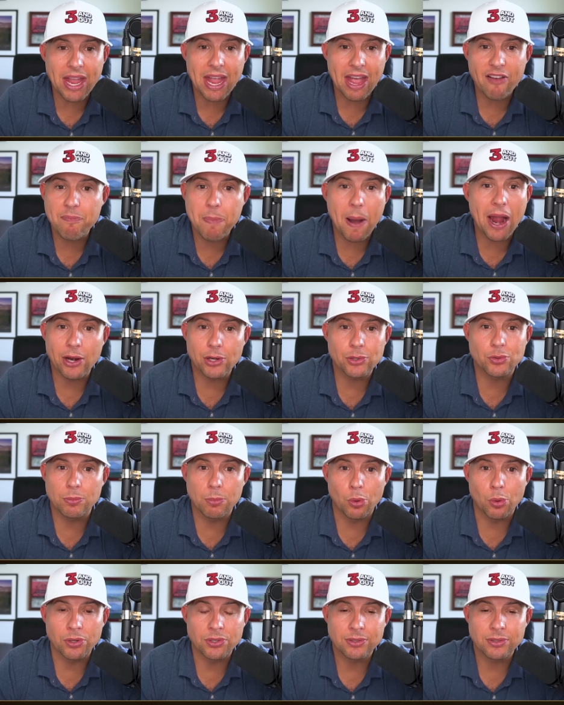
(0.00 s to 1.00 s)
have buyer's
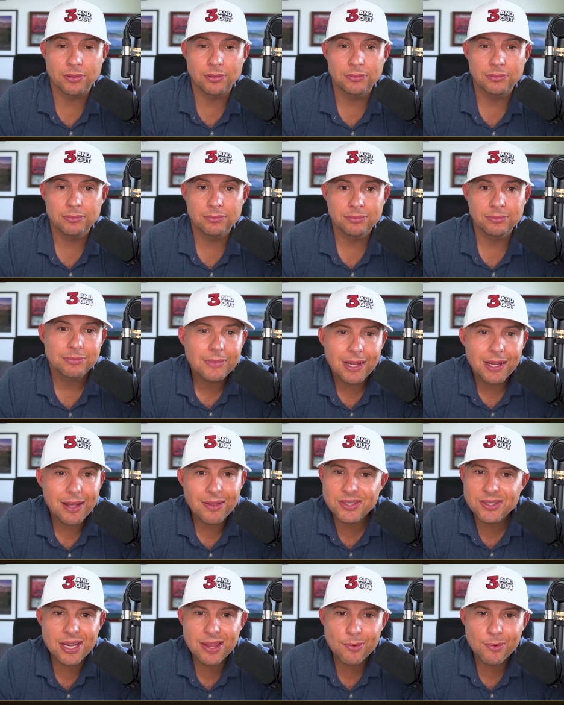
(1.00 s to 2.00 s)
remorse. And
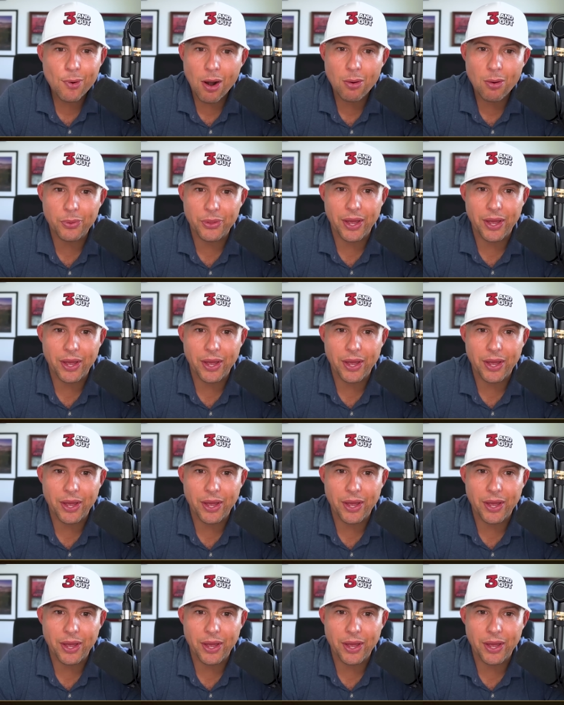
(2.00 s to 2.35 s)
there's nothing wrong with